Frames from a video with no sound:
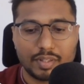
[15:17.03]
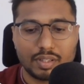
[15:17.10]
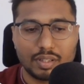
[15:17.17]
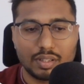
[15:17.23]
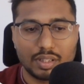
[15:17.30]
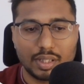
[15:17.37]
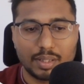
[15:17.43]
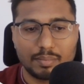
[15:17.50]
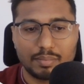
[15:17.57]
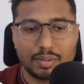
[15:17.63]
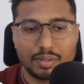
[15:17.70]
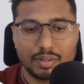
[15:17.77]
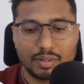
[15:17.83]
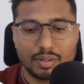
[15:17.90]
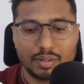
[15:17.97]
lib
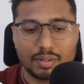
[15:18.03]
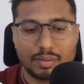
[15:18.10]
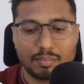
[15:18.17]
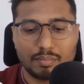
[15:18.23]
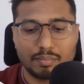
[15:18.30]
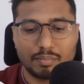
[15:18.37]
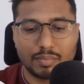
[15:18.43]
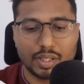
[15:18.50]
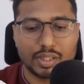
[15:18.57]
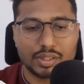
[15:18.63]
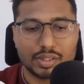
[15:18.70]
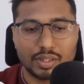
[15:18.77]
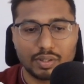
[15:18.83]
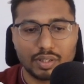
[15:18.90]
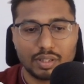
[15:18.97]

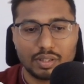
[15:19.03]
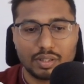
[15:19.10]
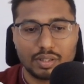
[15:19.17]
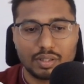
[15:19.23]
mysql,